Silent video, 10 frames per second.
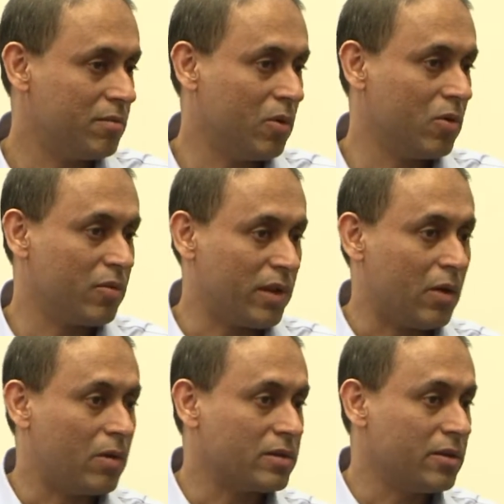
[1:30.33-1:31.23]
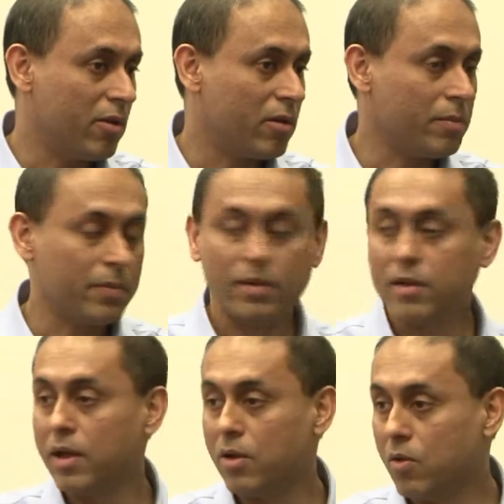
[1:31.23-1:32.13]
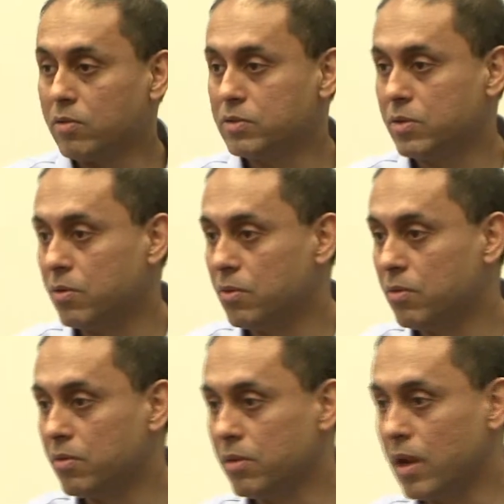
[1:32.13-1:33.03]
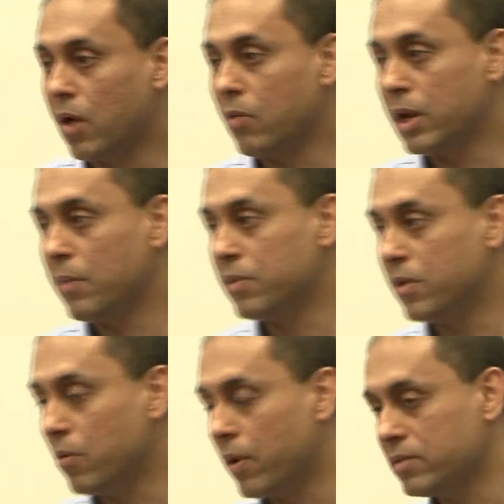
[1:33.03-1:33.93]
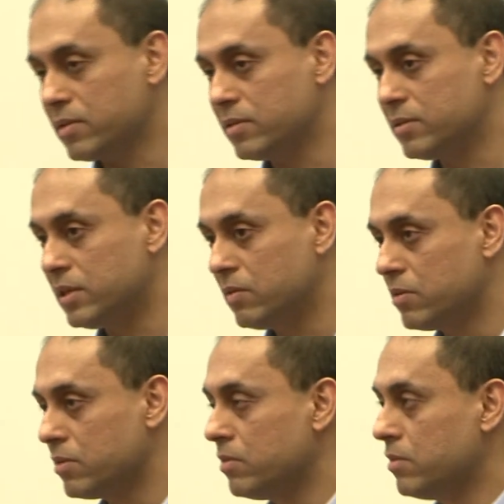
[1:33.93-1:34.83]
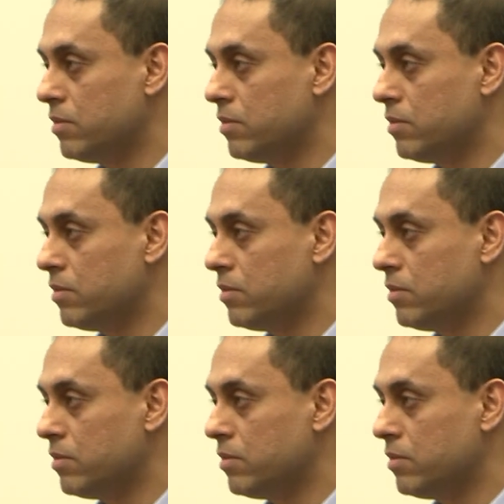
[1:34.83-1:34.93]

both when I was in Europe and also now when I'm in the US as the dean of the